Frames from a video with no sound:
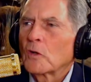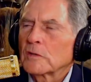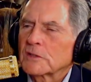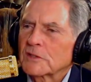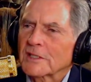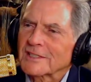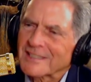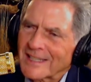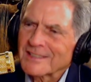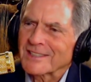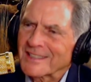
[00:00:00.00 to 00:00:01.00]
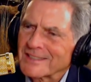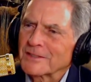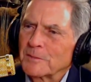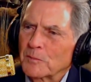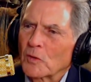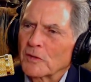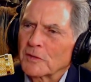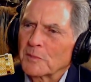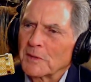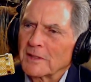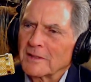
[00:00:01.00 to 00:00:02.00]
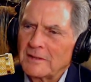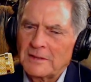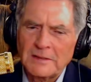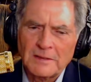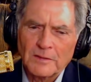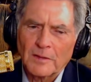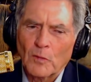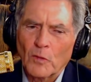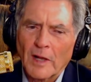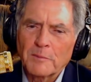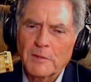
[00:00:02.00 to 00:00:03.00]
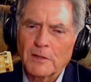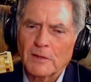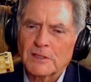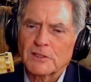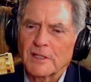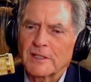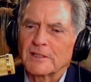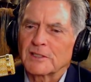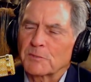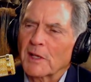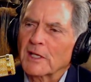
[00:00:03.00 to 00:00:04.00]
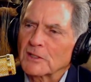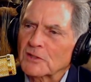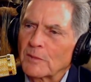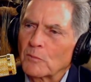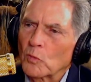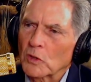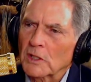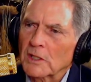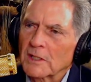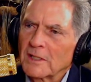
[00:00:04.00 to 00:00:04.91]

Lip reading: success is important to me. What I'm interested in is making something work.